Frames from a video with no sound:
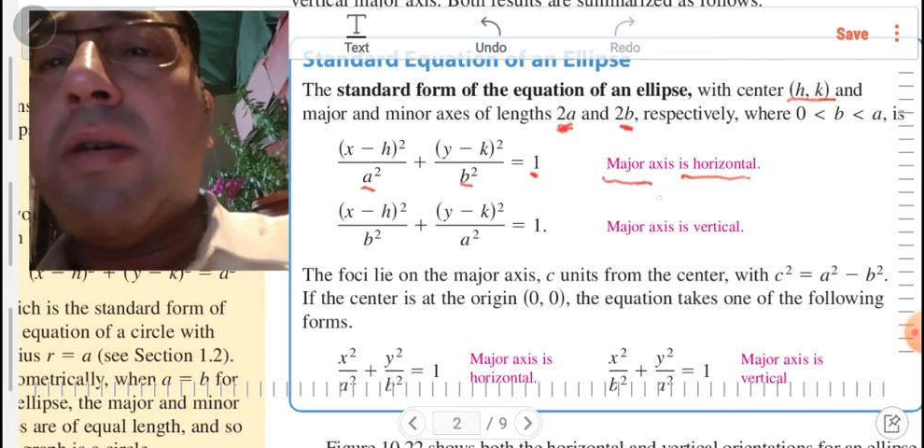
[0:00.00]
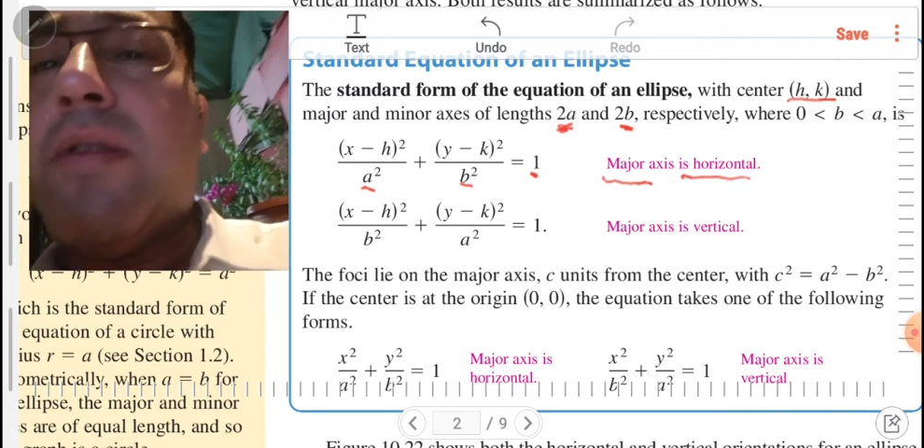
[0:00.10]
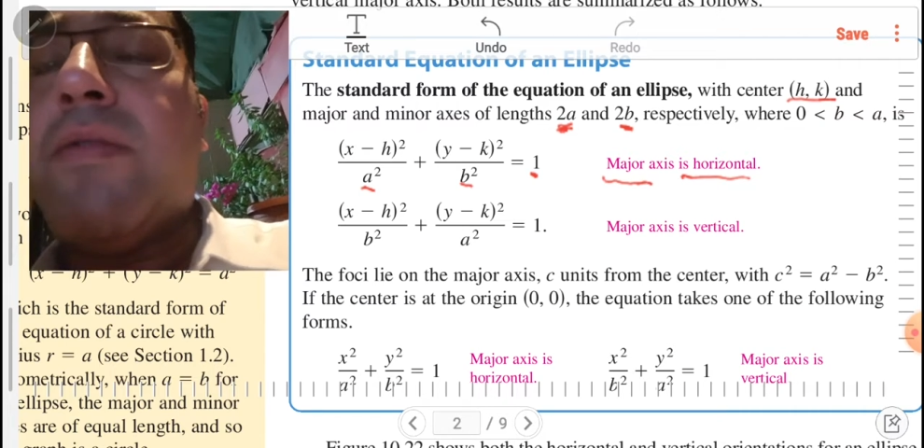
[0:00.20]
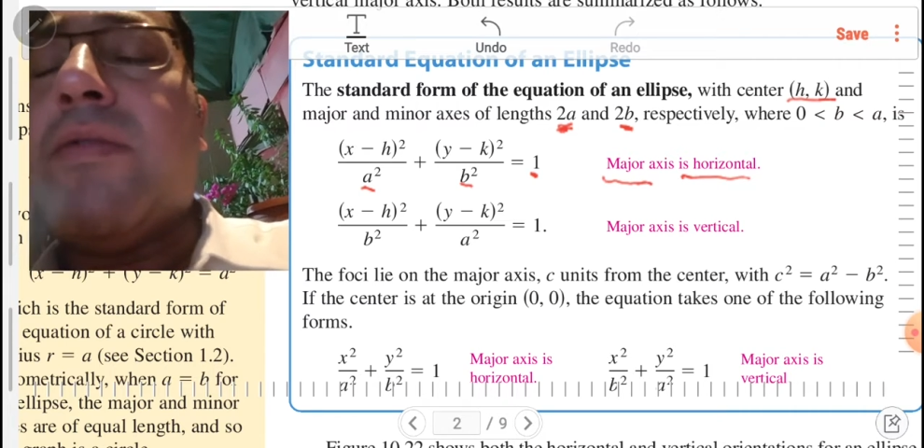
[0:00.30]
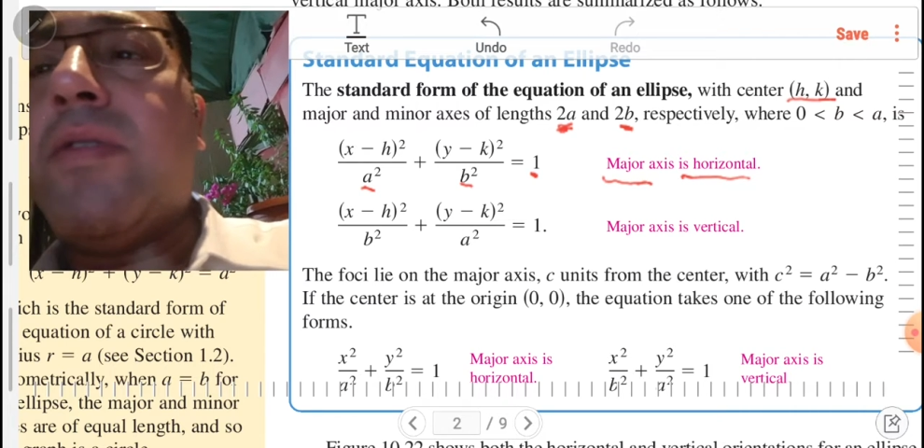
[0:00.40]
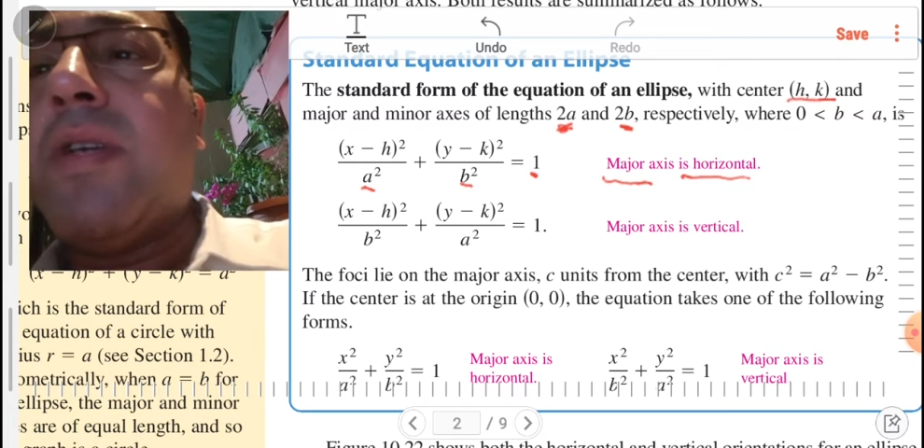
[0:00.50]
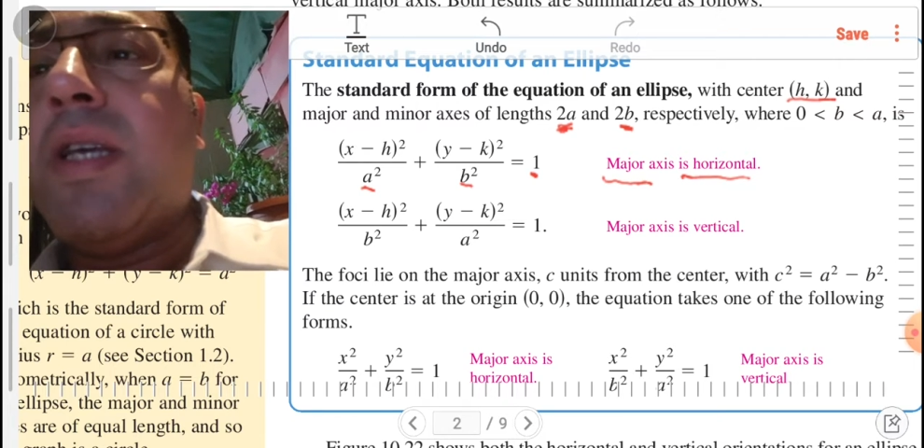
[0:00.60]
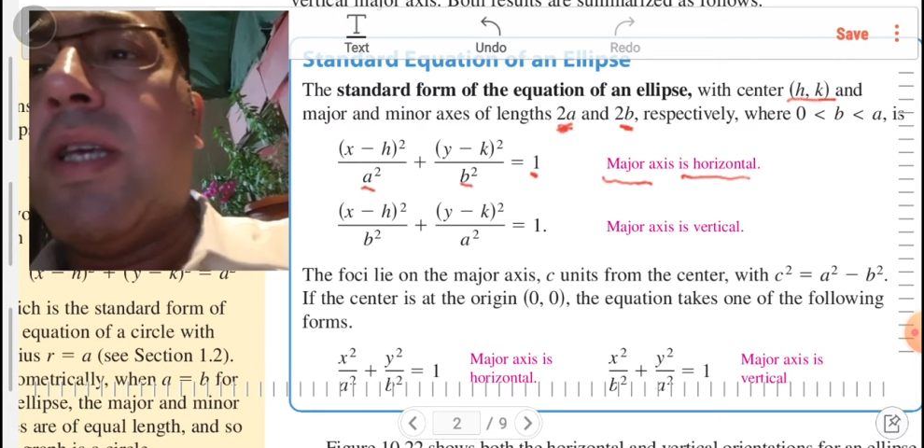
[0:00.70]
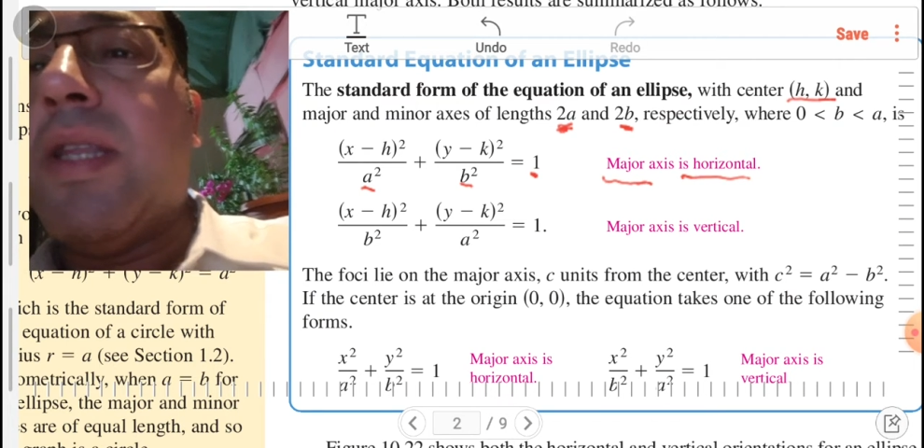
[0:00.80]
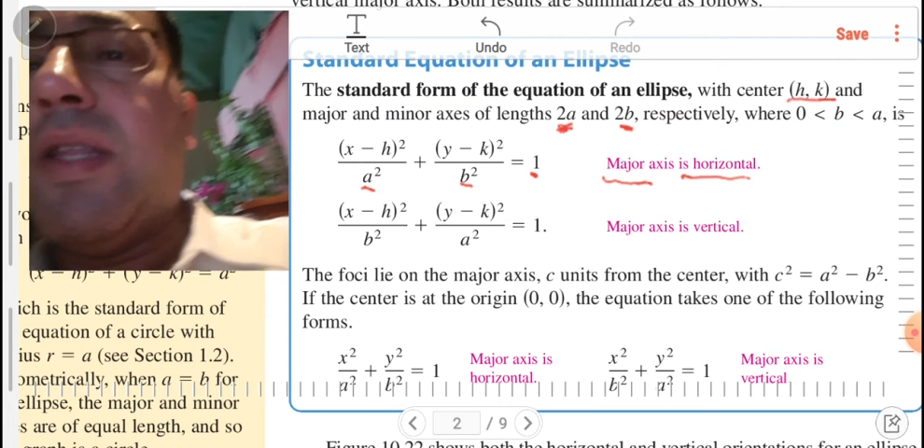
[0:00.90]
of
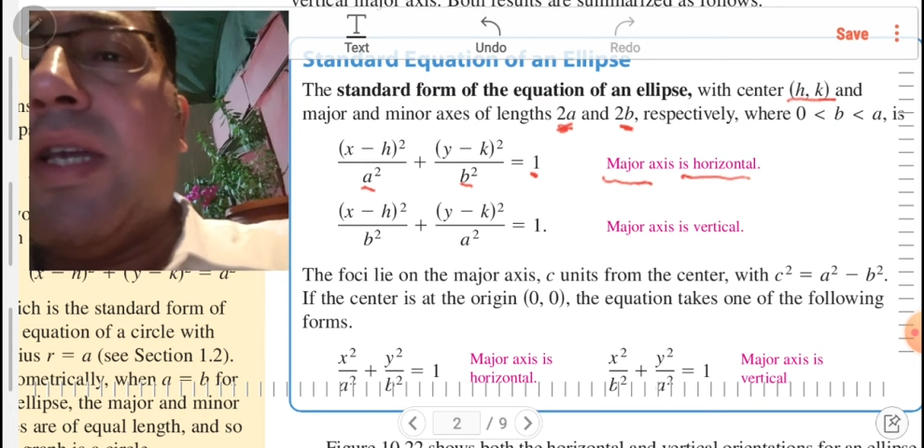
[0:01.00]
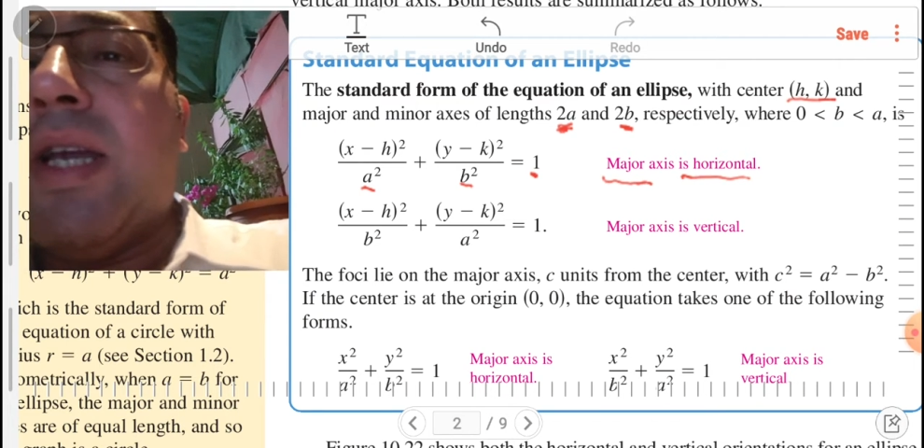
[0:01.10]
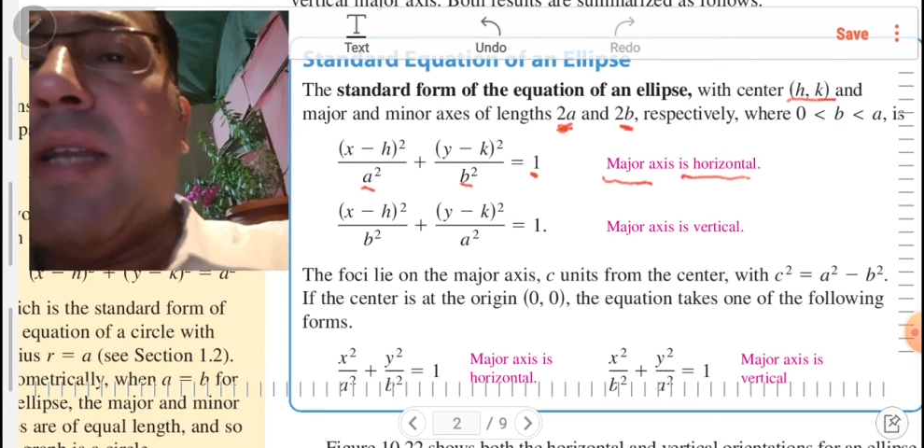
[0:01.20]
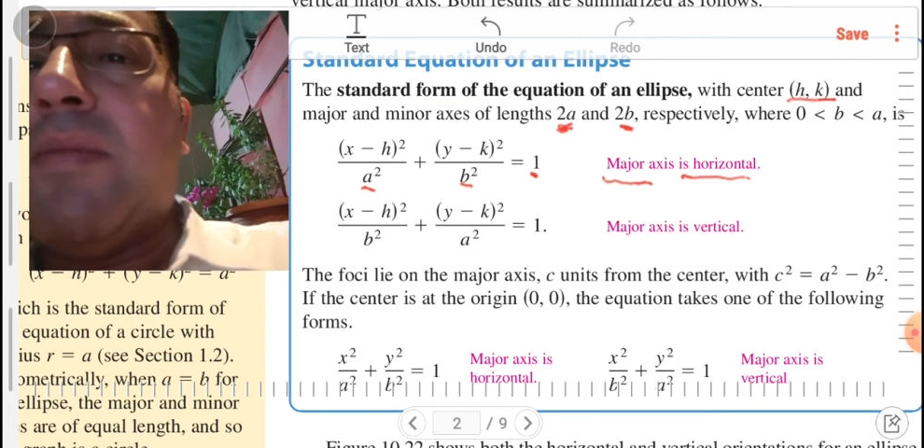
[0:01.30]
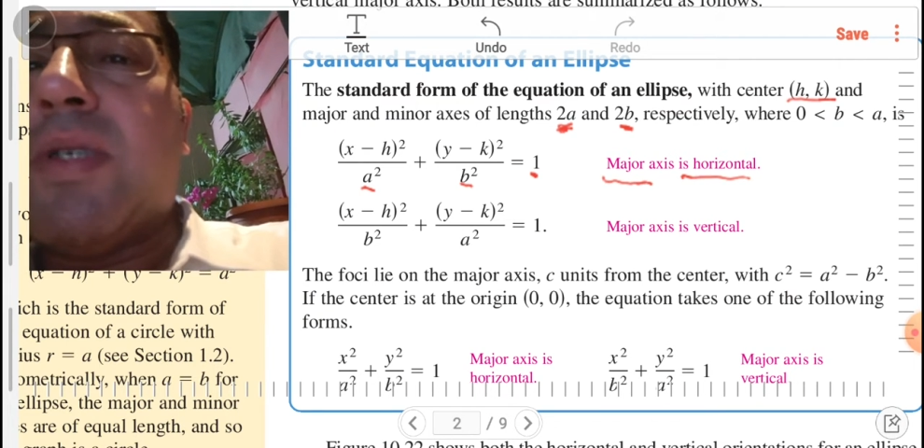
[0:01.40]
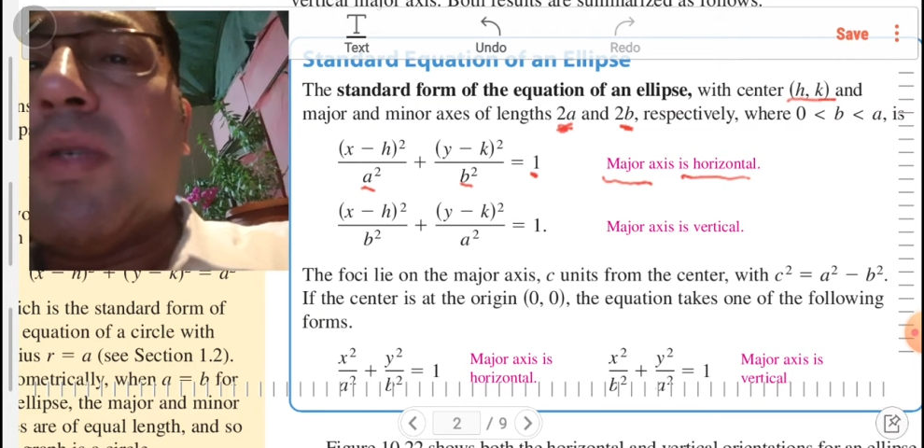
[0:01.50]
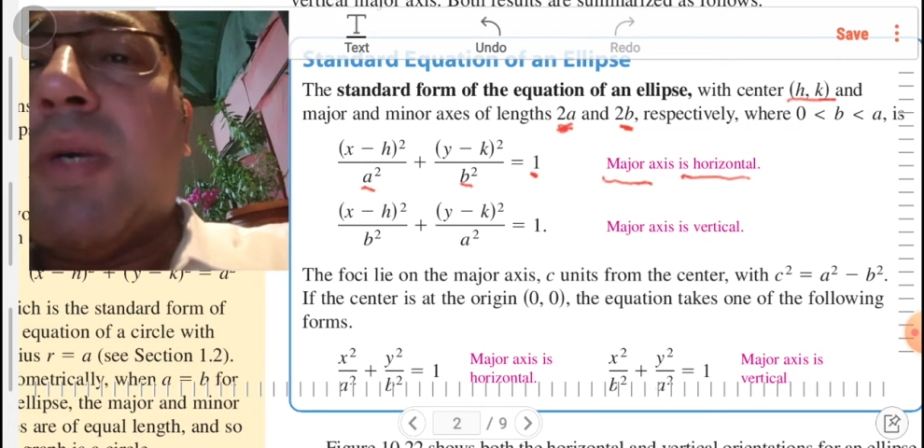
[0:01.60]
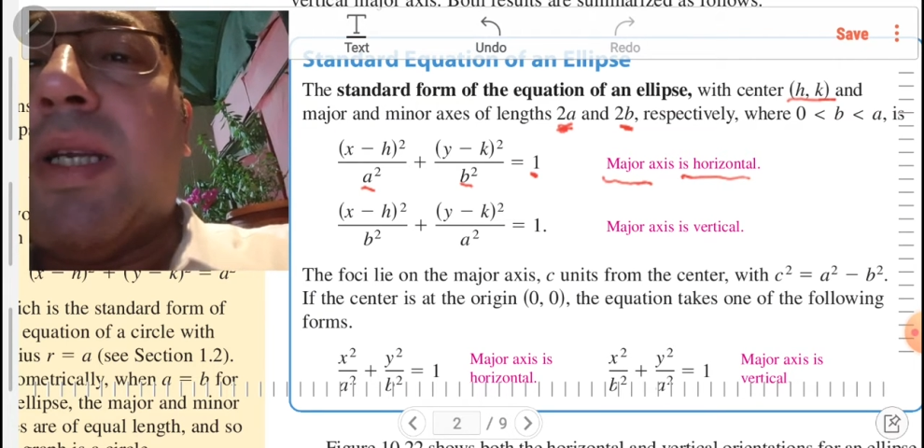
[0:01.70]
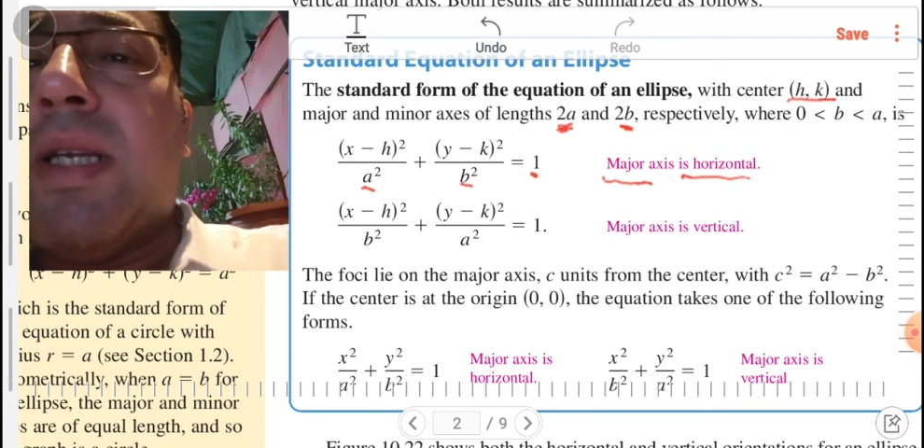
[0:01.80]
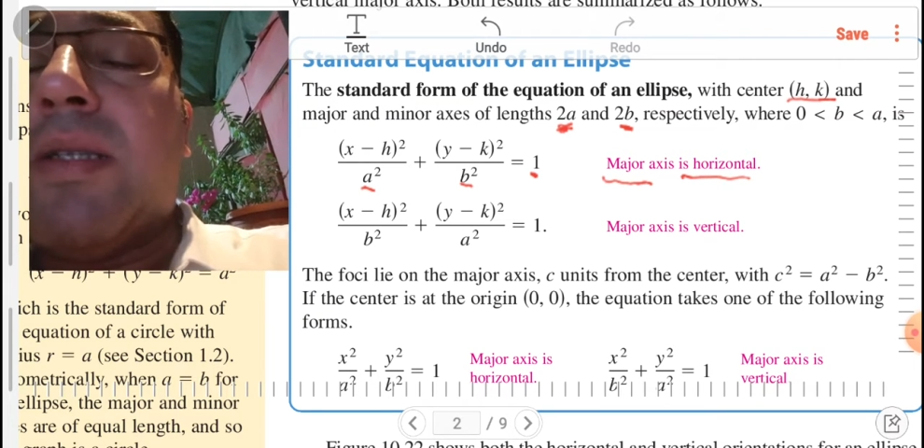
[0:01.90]
the ellipse
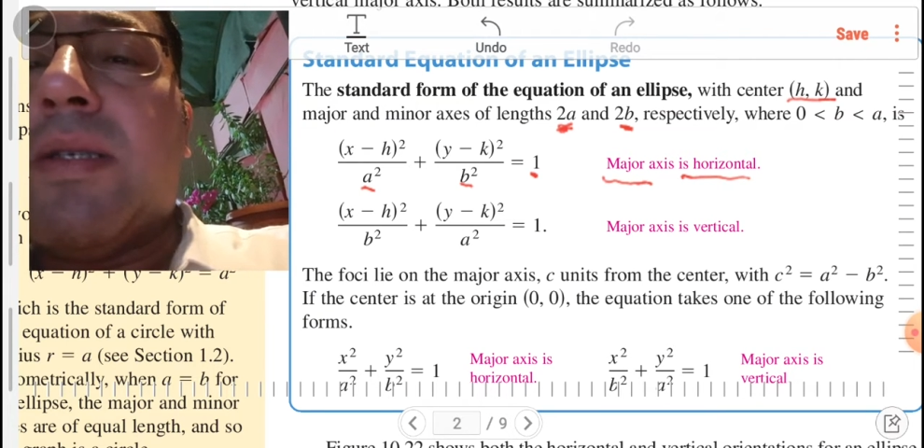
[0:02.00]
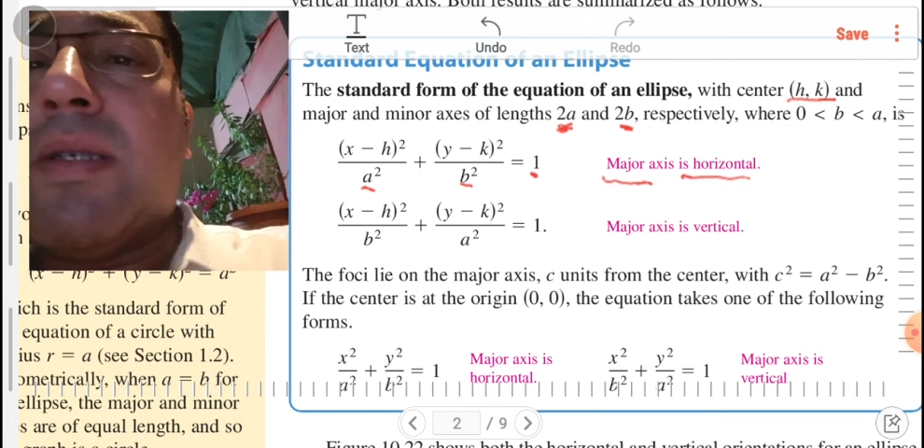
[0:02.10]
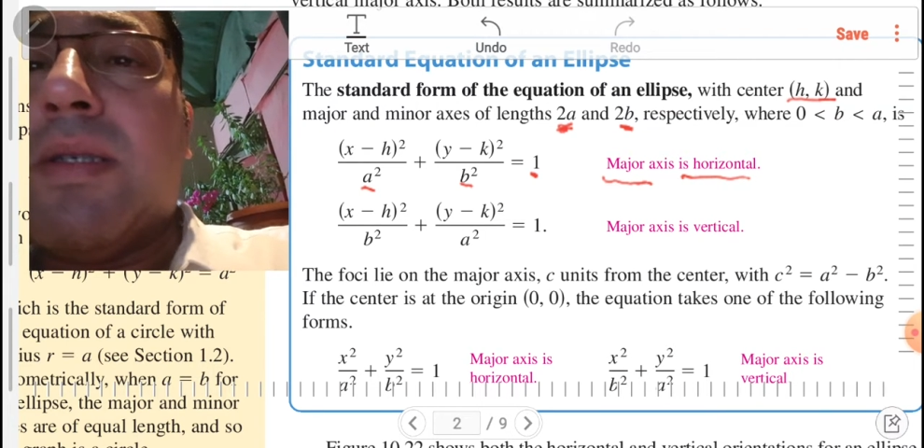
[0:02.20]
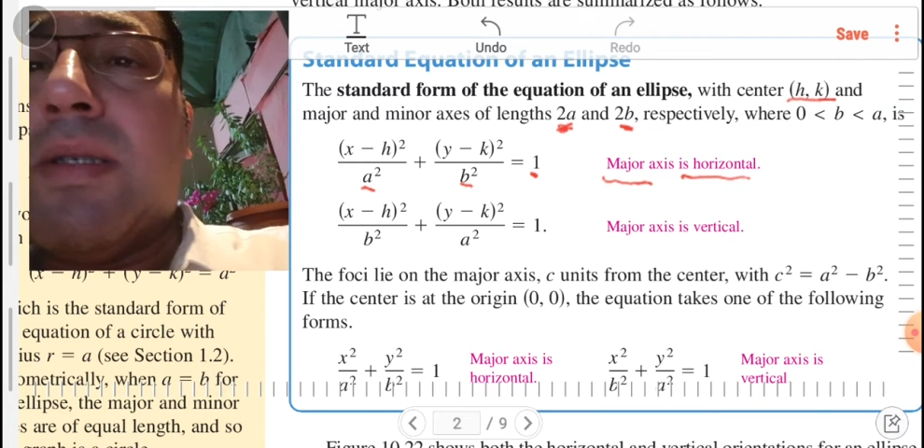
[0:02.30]
when it's